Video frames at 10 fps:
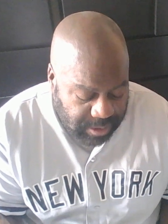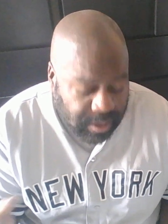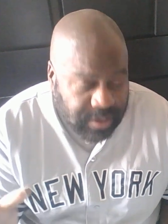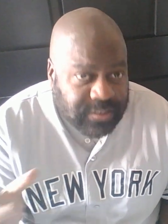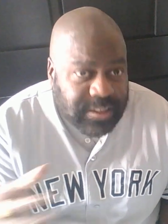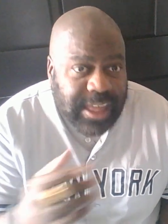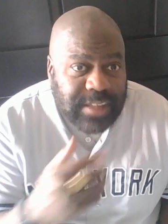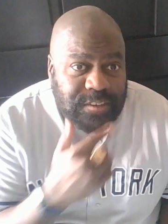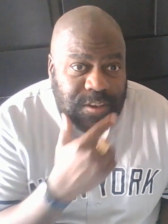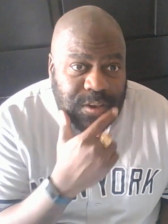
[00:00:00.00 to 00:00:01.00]

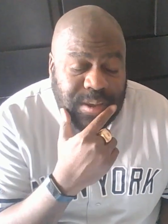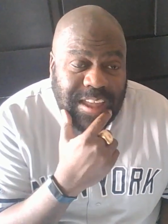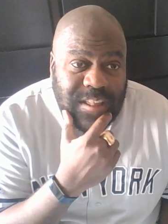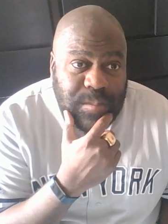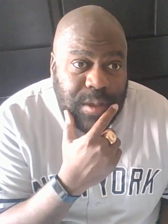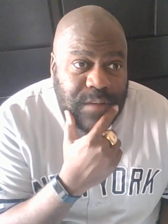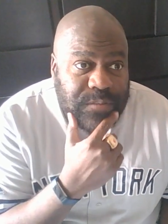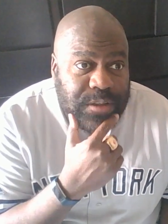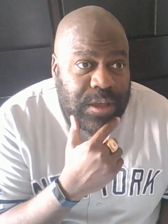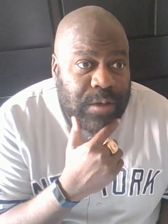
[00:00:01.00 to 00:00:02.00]
Understand, too, against
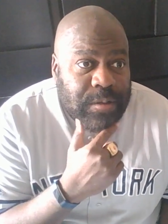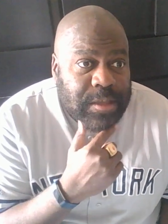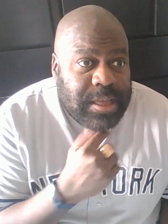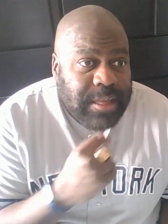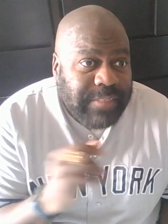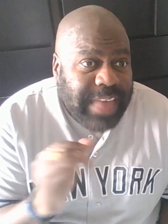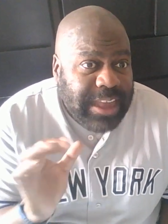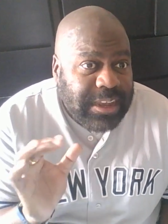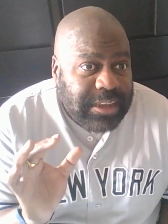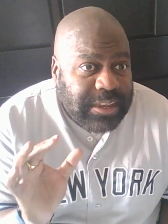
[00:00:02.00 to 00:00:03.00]
Buffalo,
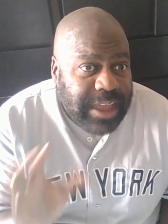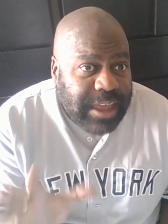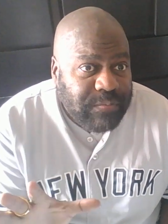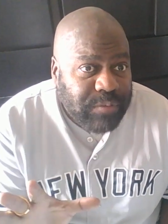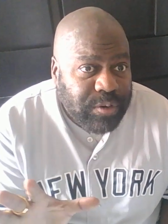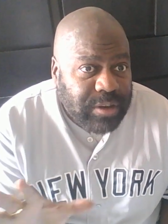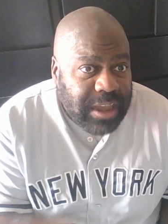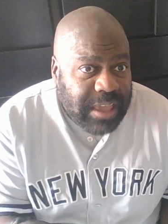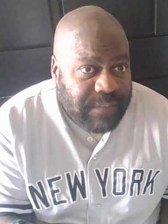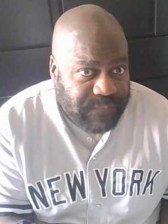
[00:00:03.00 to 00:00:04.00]
that Denver
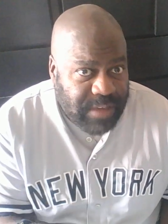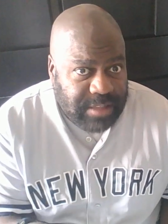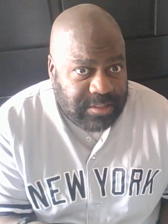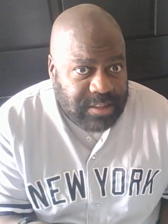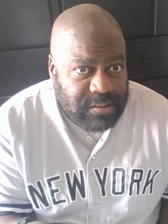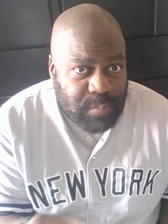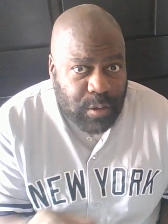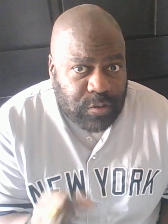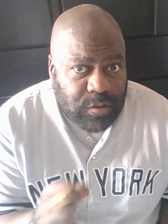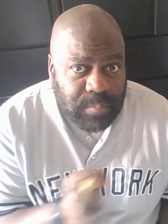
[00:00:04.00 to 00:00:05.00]
defense that's
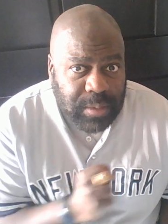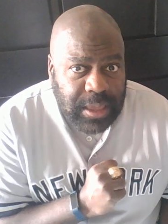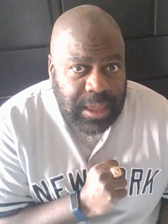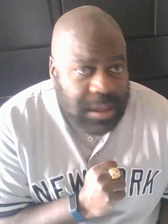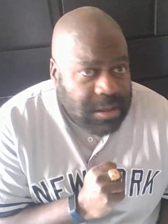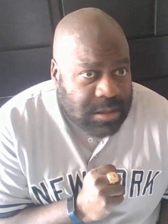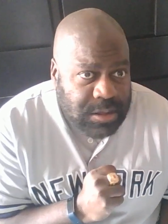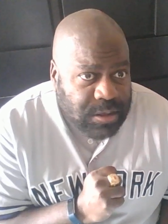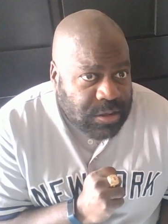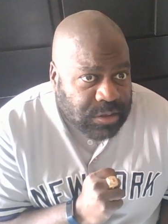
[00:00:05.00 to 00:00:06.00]
supposed to be
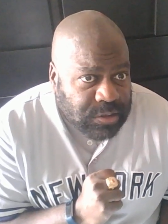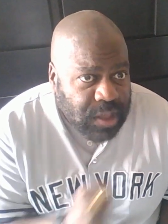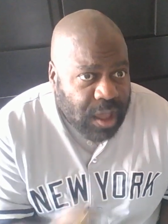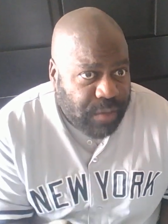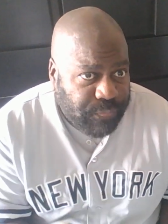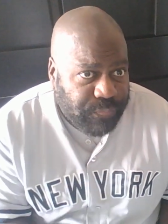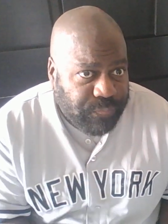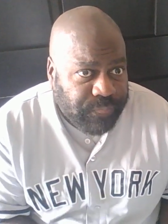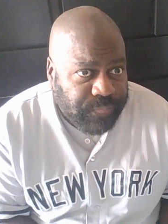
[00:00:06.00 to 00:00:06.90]
tough